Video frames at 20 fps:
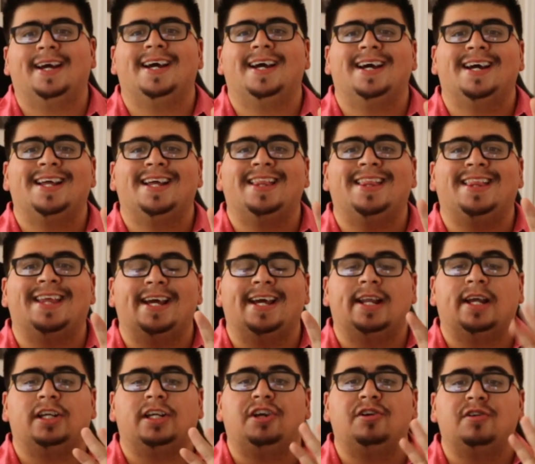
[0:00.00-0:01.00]

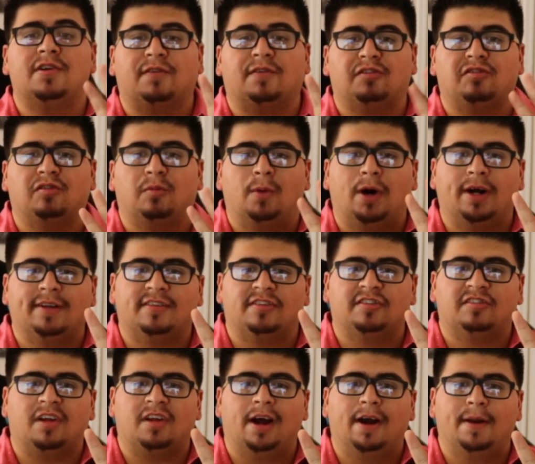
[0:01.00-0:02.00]
then Universal
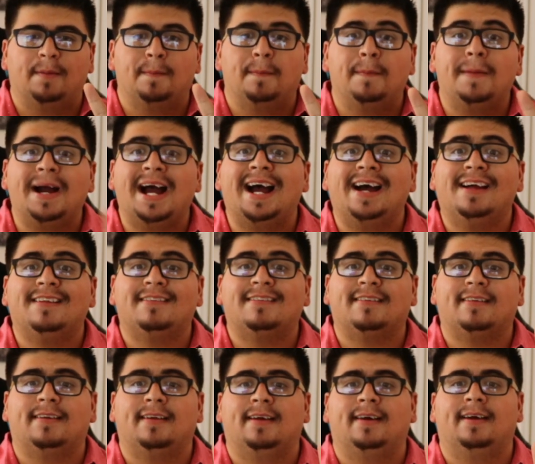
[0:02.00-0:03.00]
Monsters
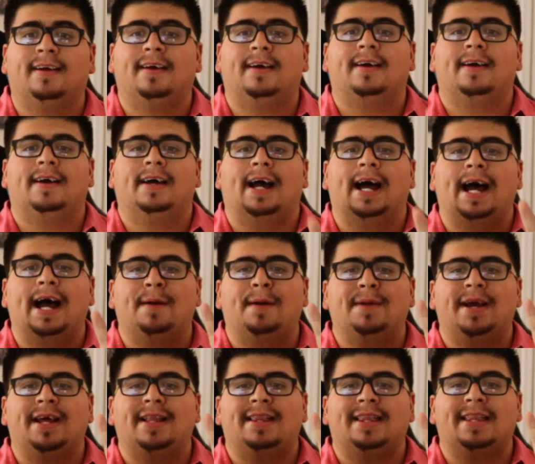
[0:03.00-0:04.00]
Unmasked, um,
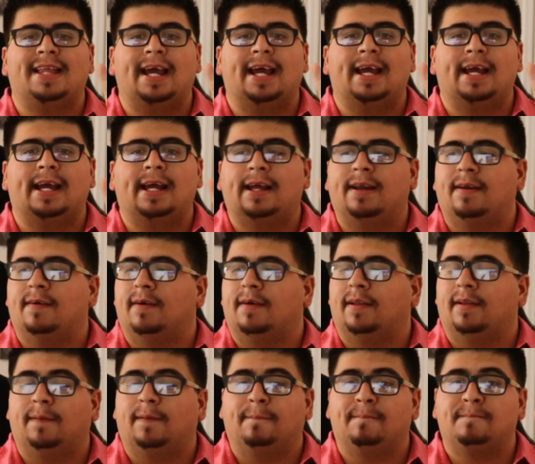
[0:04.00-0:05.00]
and then
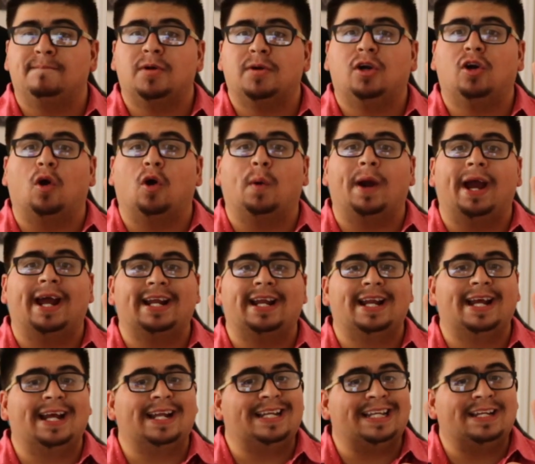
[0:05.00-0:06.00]
go ahead and
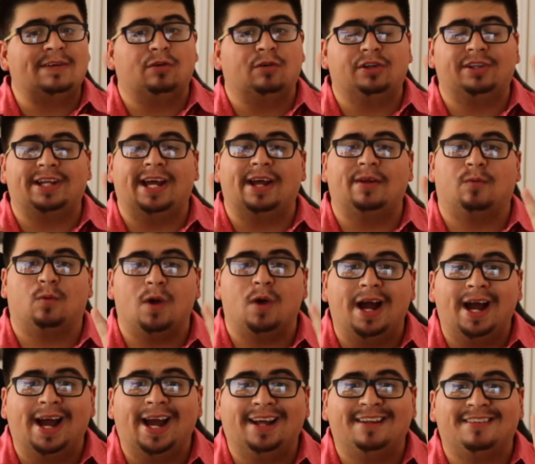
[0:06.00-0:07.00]
hit Evil Dead
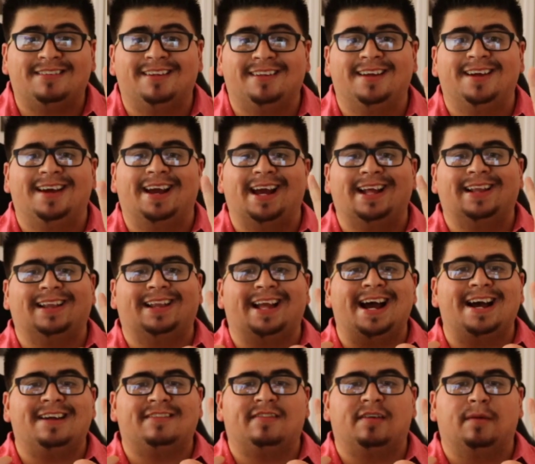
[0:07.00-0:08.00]
Rise, and
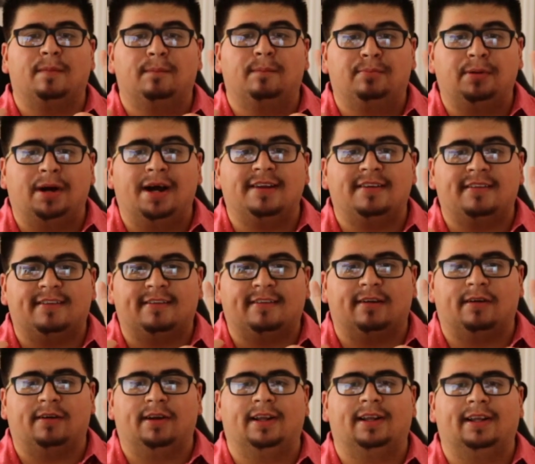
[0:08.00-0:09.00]
last but
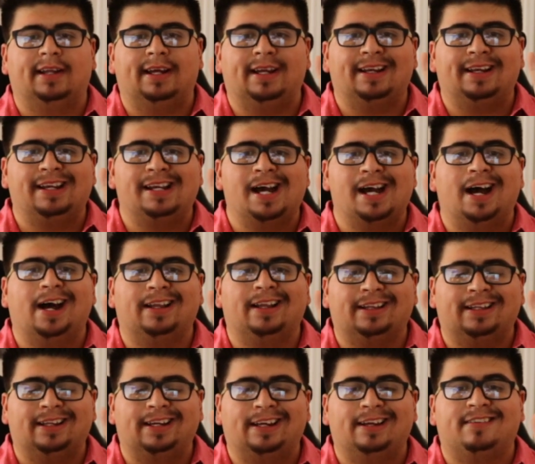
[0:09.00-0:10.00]
certainly not
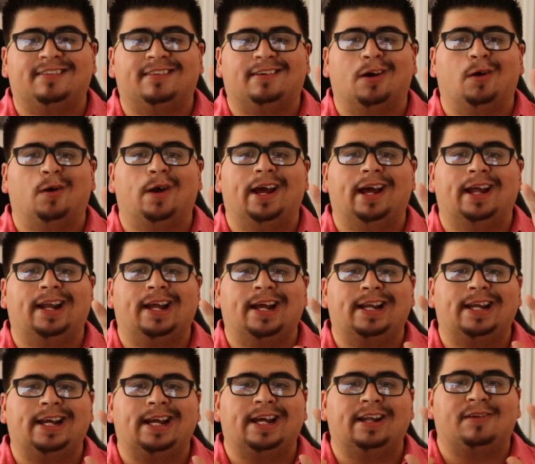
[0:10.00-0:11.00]
least, go ahead and
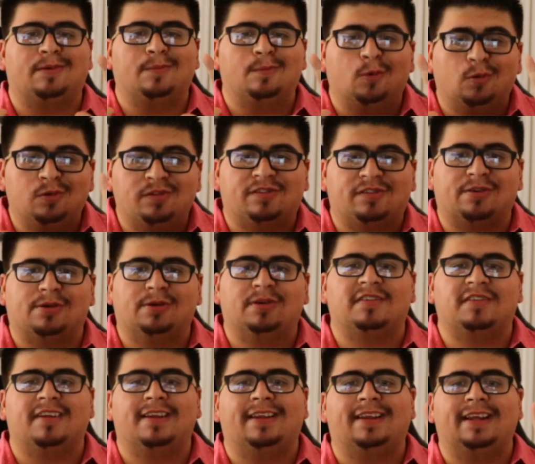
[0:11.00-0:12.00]
hit
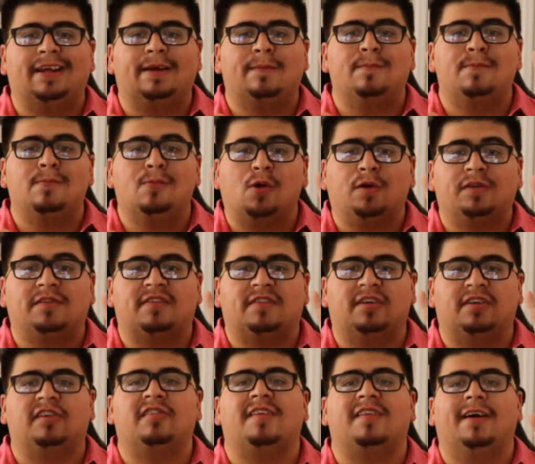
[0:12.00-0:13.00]
Monstruos, the
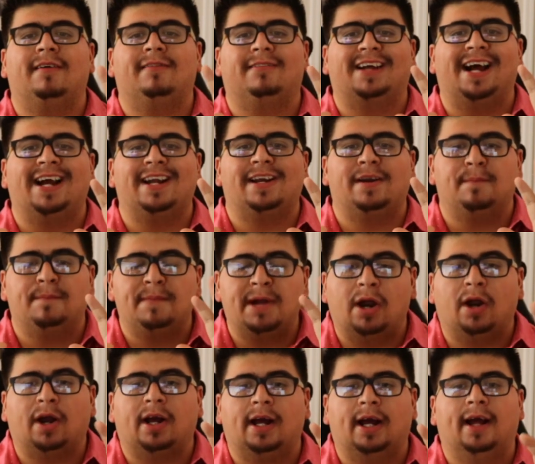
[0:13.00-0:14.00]
Monsters of Latin
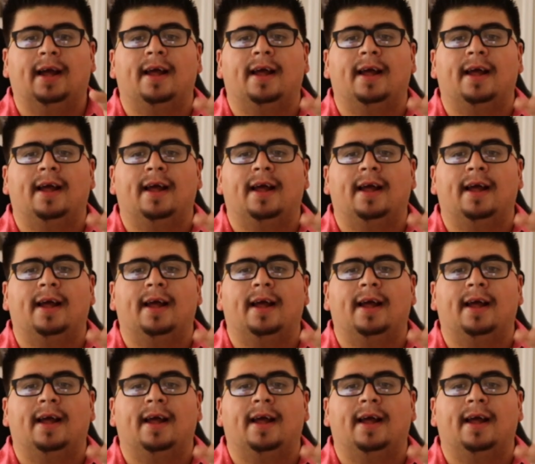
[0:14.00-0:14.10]
America.